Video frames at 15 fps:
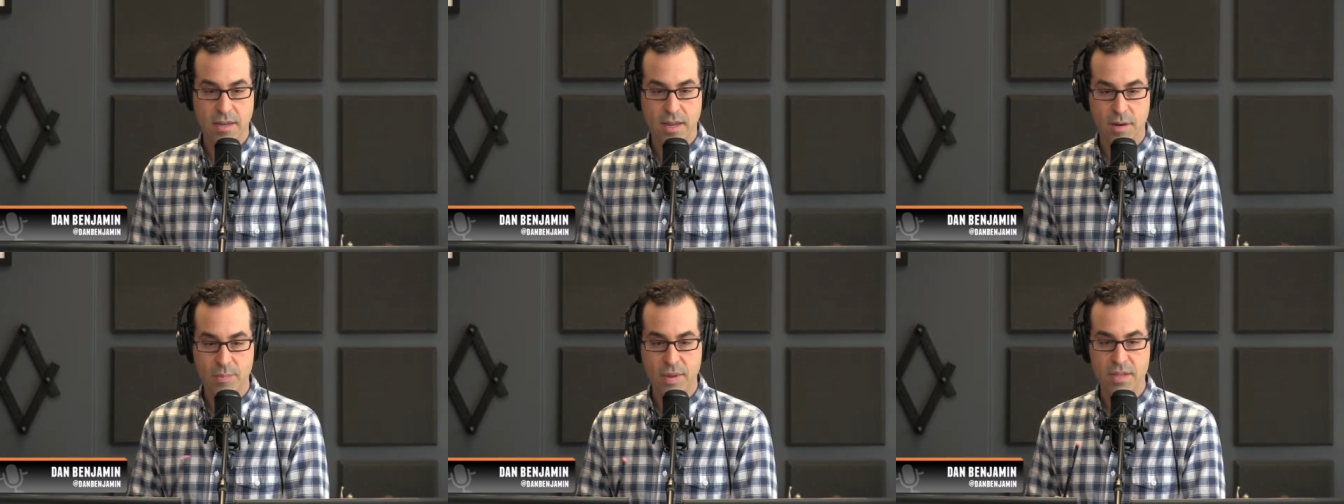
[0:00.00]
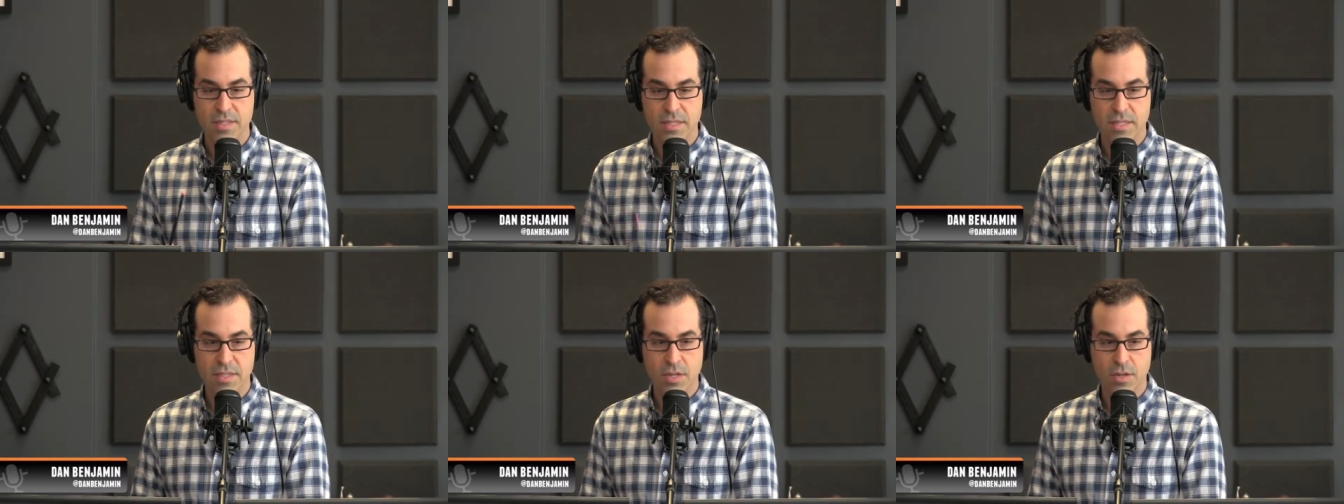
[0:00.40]
and a bit of
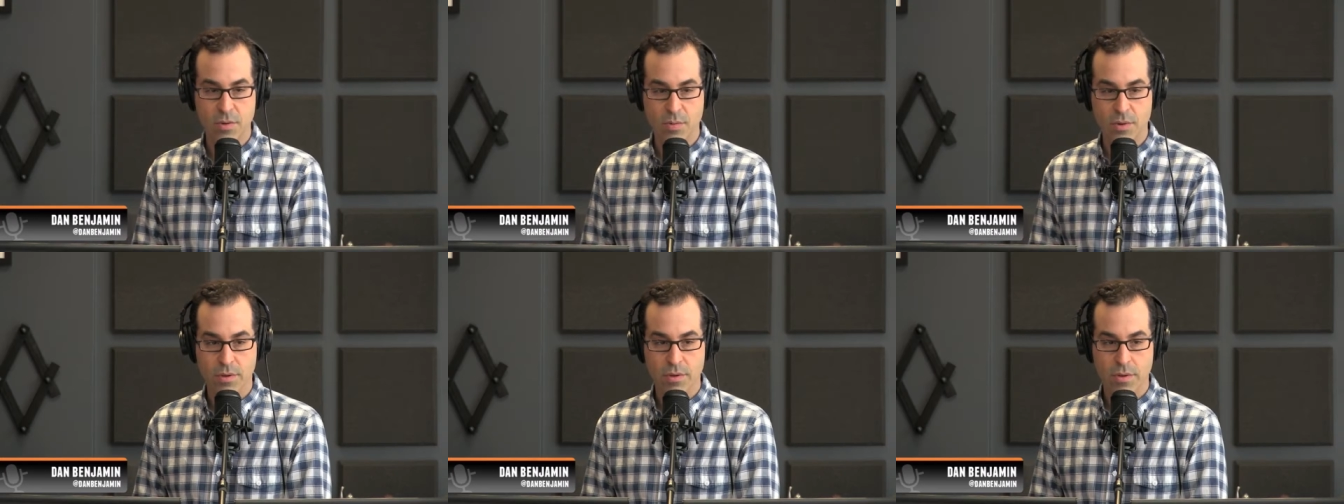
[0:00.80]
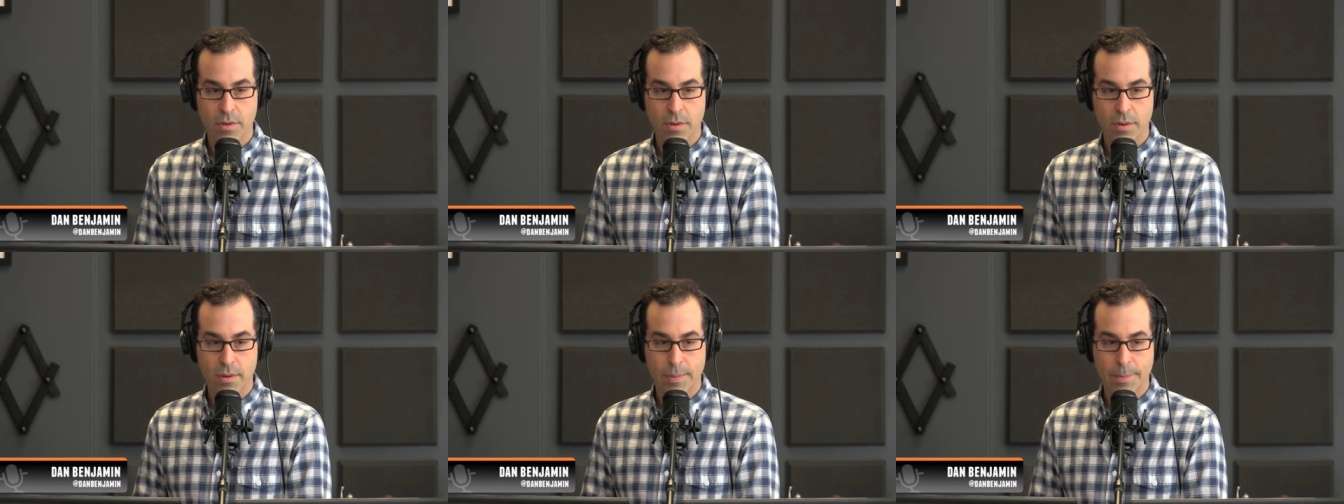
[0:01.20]
sense of humor
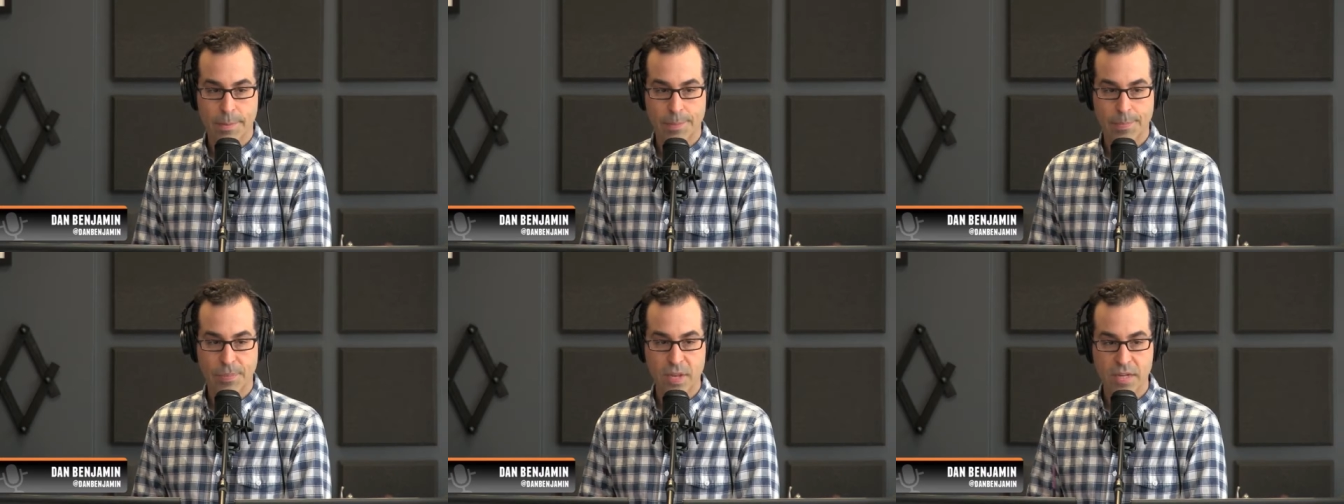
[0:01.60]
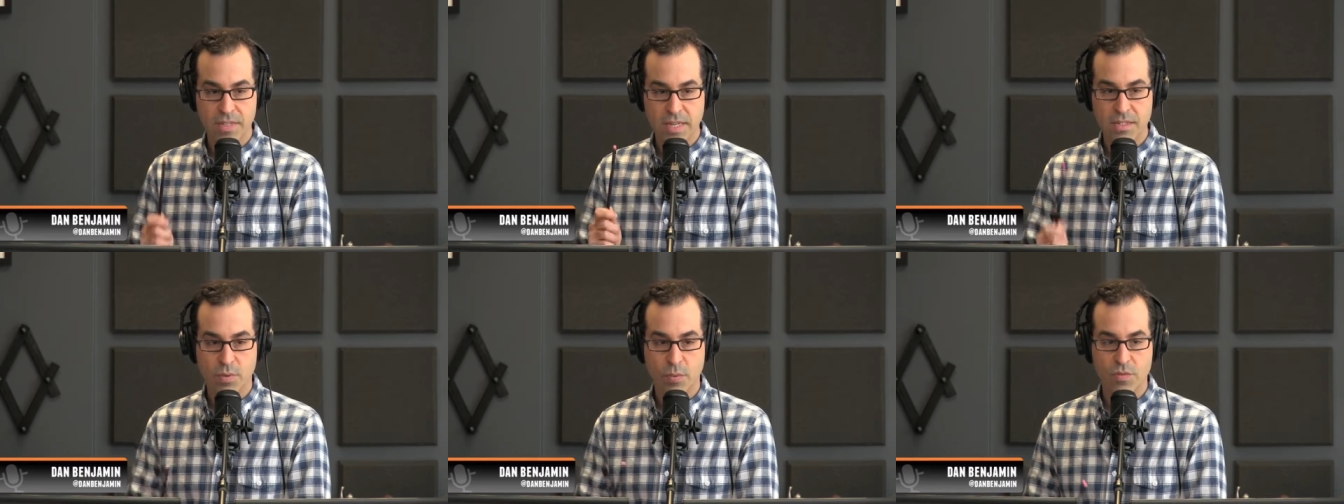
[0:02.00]
because
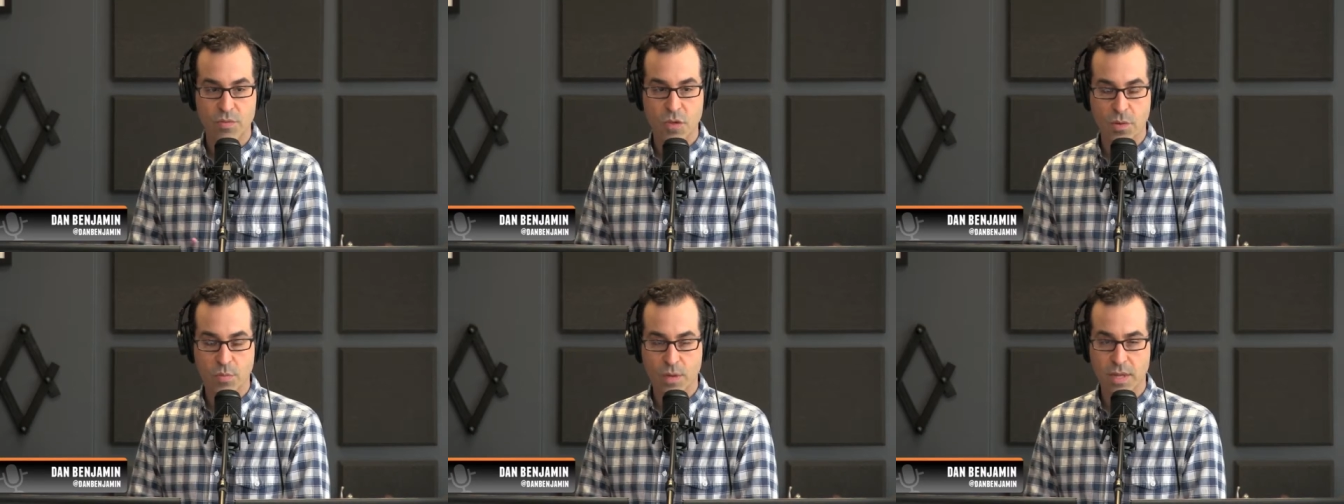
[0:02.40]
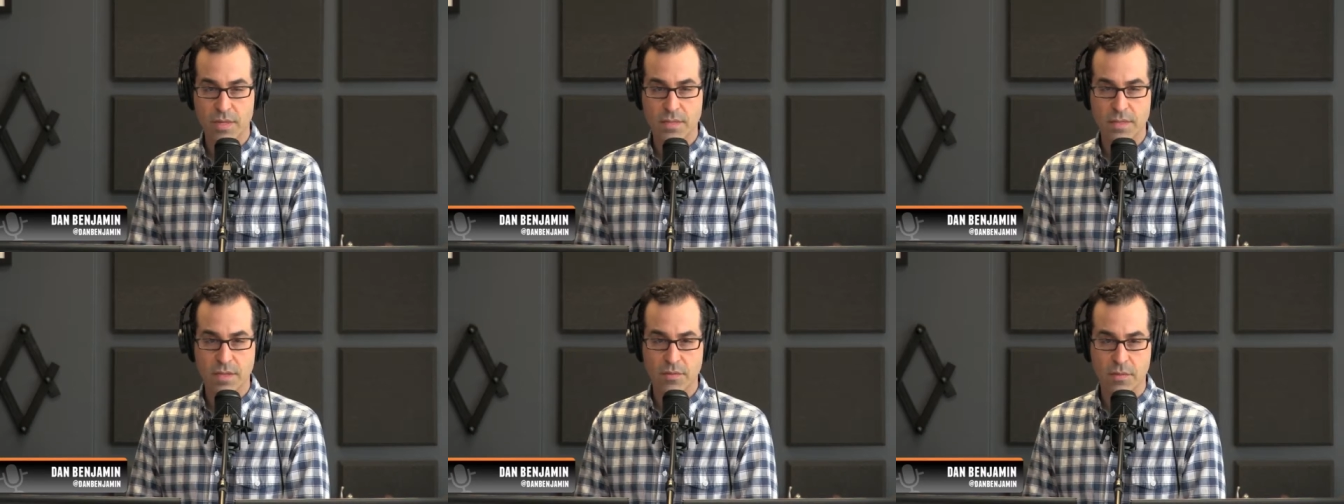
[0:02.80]
that's what we've shown we
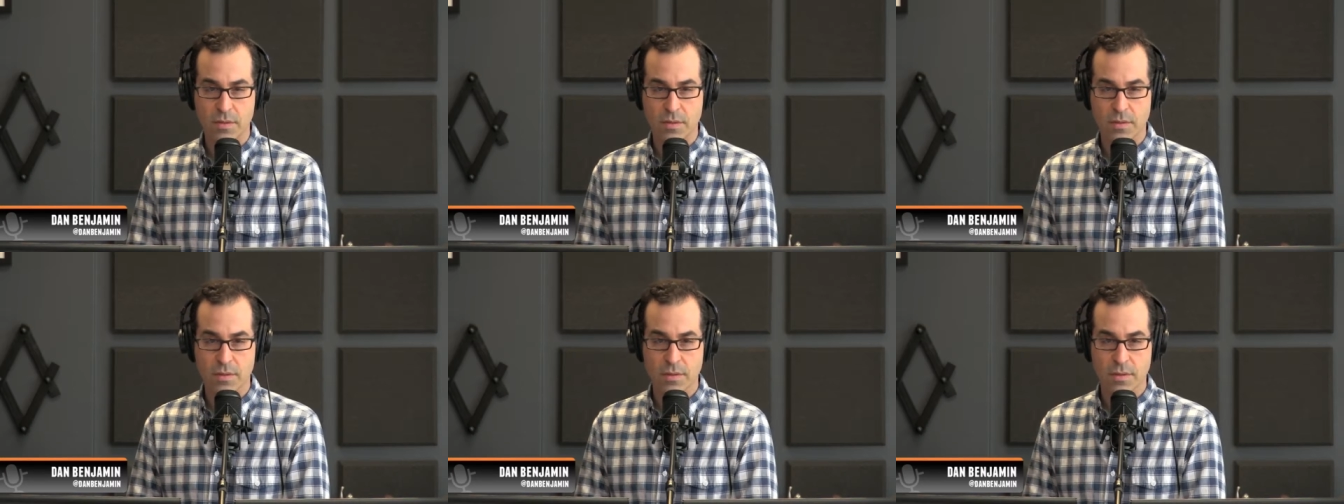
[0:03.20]
can deliver.